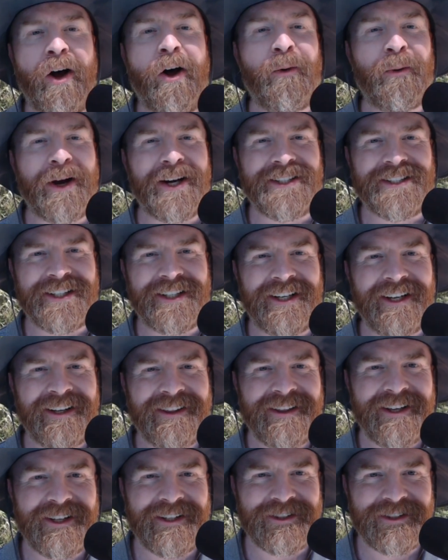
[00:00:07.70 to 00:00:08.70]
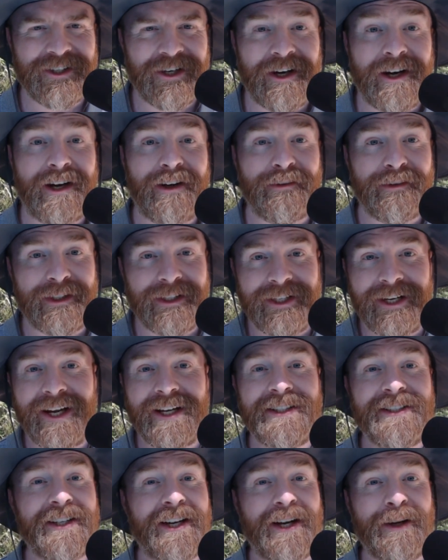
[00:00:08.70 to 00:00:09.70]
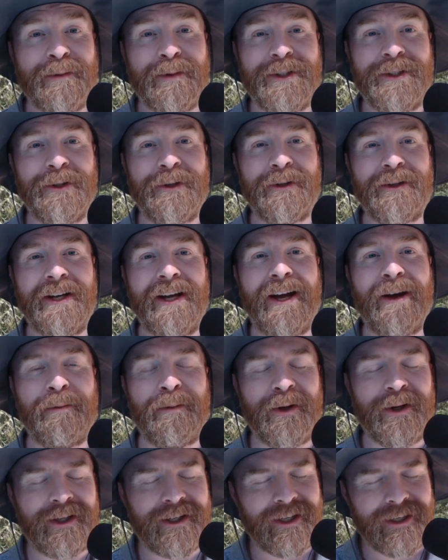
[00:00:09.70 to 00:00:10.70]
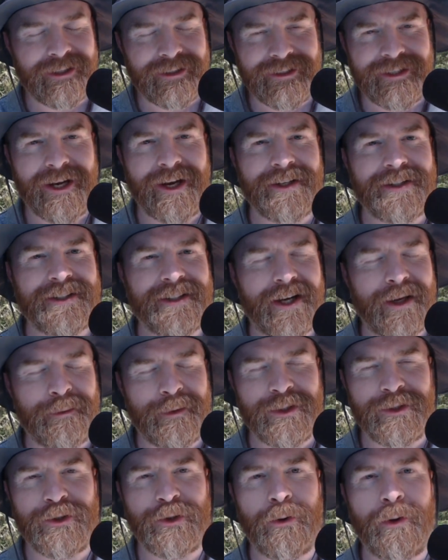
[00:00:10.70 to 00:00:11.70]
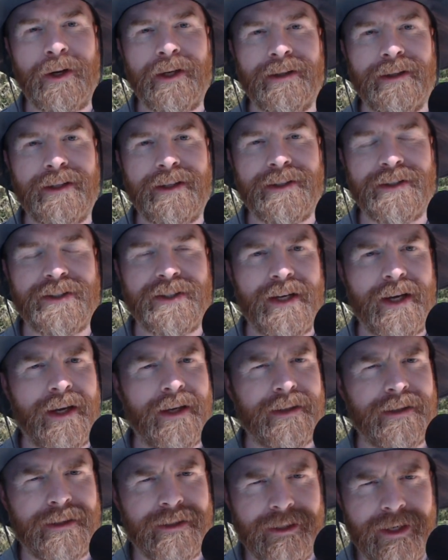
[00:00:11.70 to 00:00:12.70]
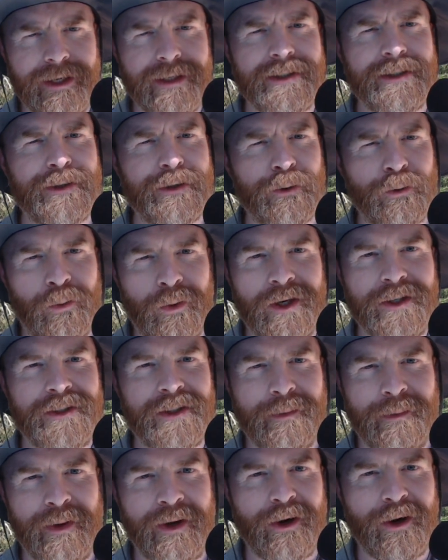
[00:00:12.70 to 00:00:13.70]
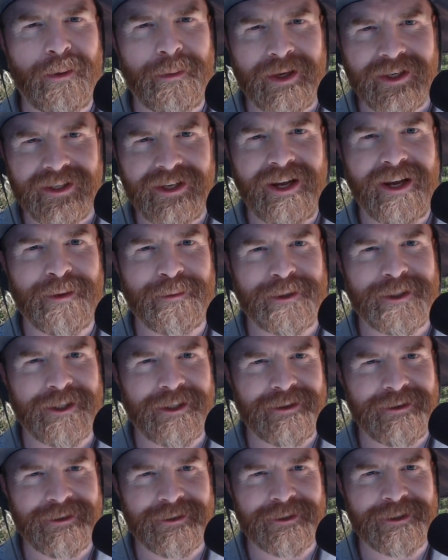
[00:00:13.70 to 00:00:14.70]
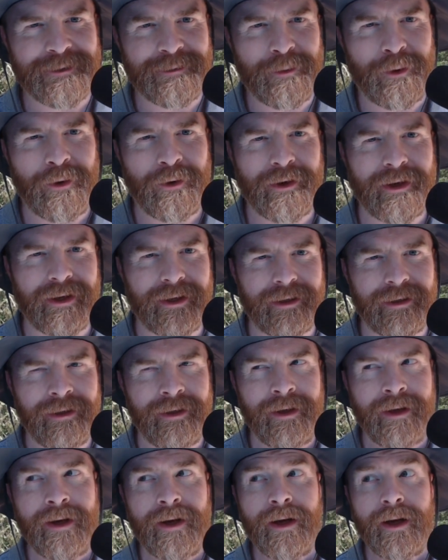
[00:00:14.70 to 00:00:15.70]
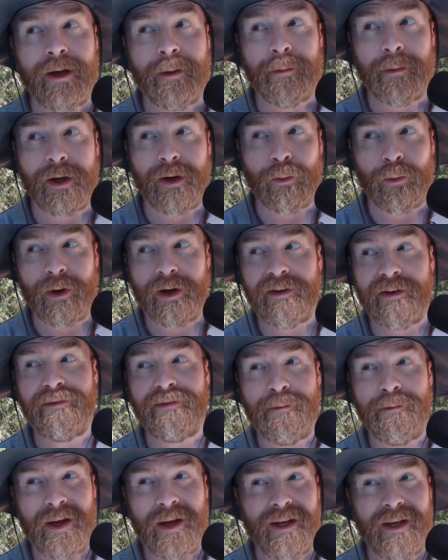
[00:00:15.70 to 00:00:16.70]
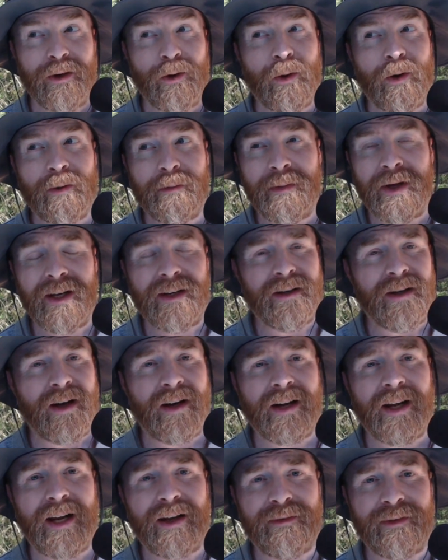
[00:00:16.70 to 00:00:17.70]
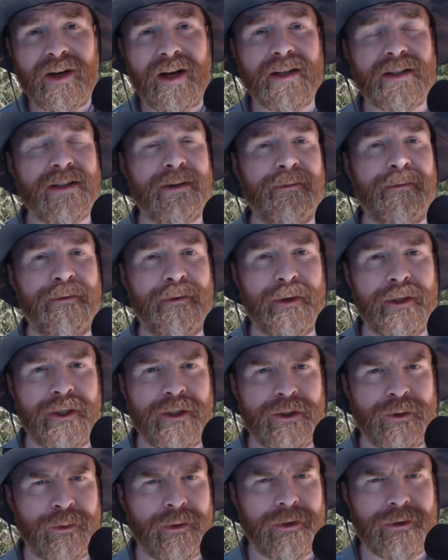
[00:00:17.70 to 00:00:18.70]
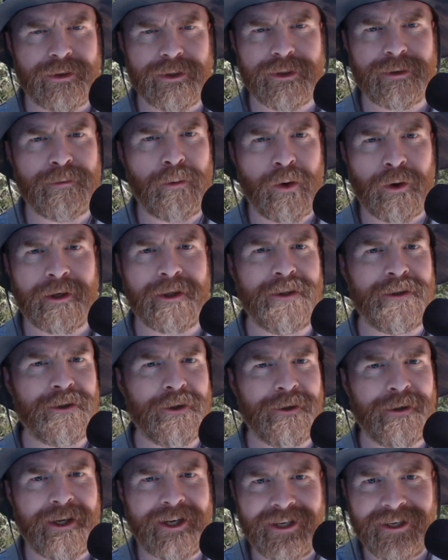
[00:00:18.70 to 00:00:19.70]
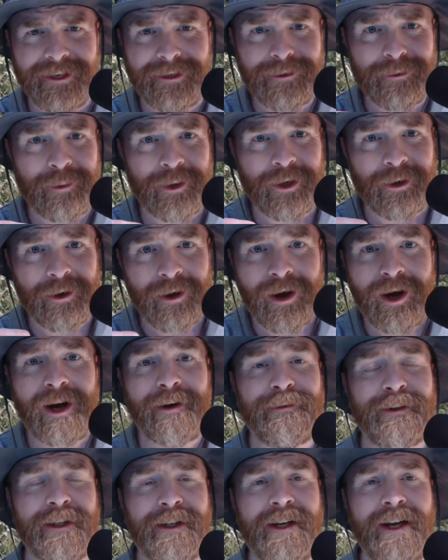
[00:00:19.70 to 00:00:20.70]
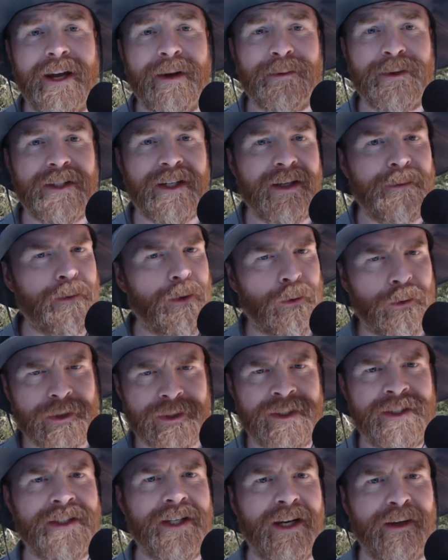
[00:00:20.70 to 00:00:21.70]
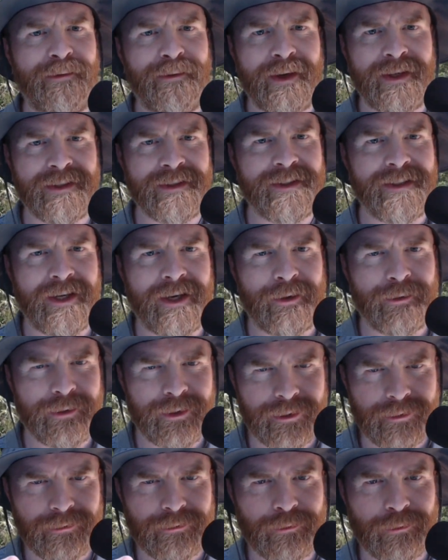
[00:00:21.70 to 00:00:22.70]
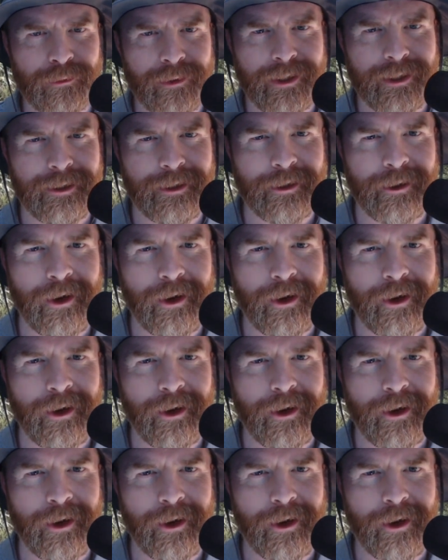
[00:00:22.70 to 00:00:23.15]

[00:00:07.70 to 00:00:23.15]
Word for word: All right, to kick things off, yes, I'm still camping, yes, I'm enjoying this, and yes, there was a bear on my campsite this morning. My wife may or may not have got some footage. We are just more concerned at getting the bear off the campsite, but we're safe and sound and ready to